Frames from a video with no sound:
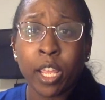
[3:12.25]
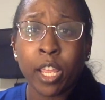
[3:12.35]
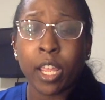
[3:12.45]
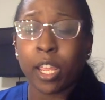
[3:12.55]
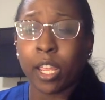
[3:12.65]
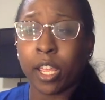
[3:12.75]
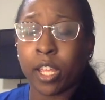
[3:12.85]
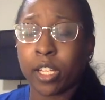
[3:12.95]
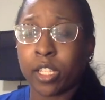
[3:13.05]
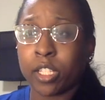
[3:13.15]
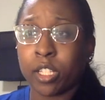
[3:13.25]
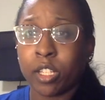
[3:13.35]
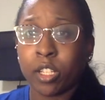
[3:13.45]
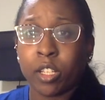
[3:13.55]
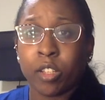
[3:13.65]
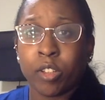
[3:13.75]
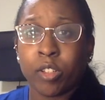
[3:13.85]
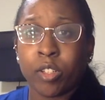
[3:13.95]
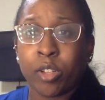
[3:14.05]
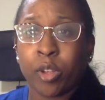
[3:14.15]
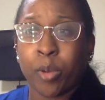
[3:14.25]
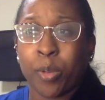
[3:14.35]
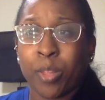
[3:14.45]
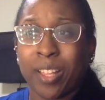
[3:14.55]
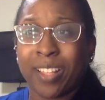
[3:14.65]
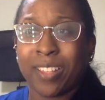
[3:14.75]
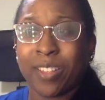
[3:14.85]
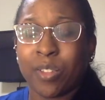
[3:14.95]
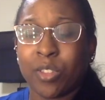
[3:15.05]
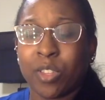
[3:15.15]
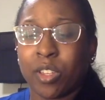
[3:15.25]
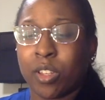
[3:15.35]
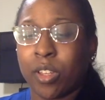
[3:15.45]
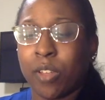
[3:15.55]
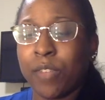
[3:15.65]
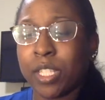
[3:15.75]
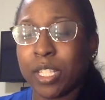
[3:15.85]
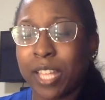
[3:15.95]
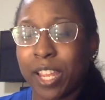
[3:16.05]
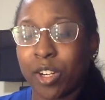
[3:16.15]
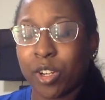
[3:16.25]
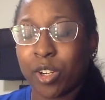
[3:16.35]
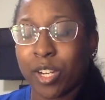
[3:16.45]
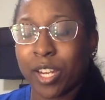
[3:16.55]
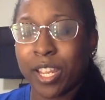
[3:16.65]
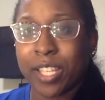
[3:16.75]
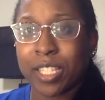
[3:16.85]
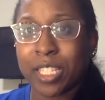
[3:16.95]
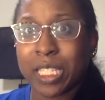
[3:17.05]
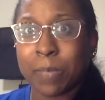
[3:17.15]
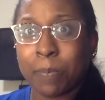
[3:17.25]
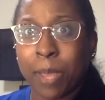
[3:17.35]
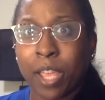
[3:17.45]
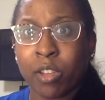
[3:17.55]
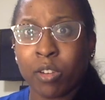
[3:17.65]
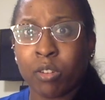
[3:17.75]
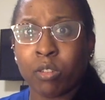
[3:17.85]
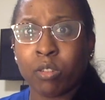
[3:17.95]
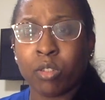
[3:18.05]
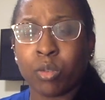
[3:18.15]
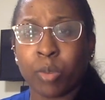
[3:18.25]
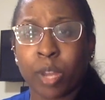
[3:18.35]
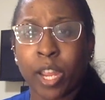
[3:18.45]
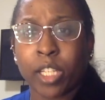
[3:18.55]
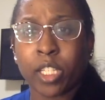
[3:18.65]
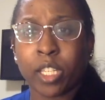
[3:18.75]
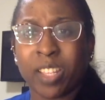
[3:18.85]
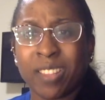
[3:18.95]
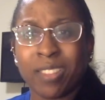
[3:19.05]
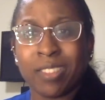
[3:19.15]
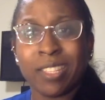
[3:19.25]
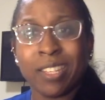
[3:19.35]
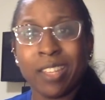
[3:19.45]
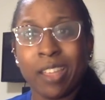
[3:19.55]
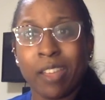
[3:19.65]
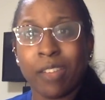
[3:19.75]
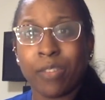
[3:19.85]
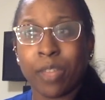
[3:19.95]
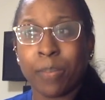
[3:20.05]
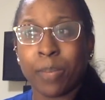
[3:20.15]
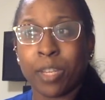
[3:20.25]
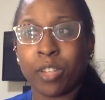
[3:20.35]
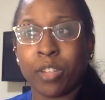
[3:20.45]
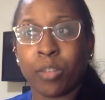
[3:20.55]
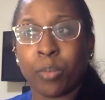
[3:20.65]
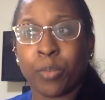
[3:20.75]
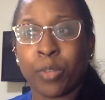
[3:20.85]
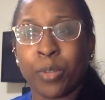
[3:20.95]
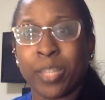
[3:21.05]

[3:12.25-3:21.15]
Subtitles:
And, you know, the Invisalign and Smile Direct didn't have that many good reviews.